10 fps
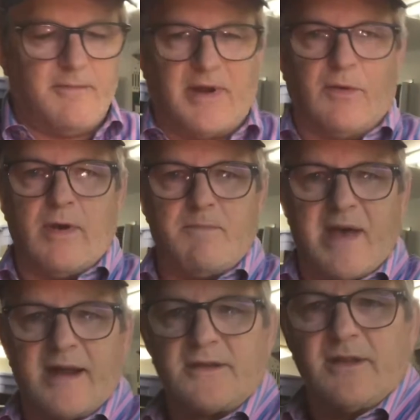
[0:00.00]
but I went
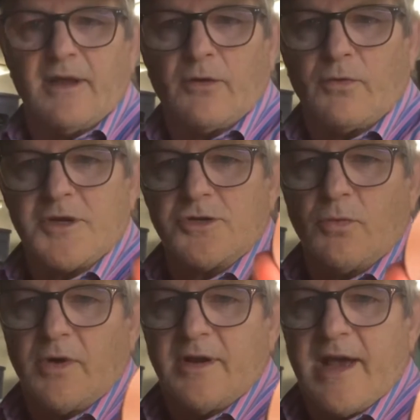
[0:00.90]
back to the original
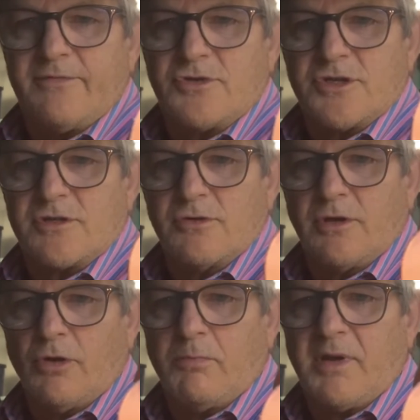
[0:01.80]
where you have just those
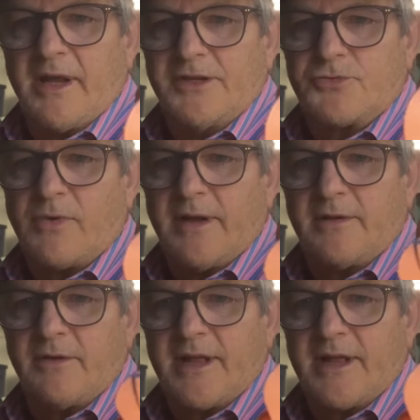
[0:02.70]
little plates right there.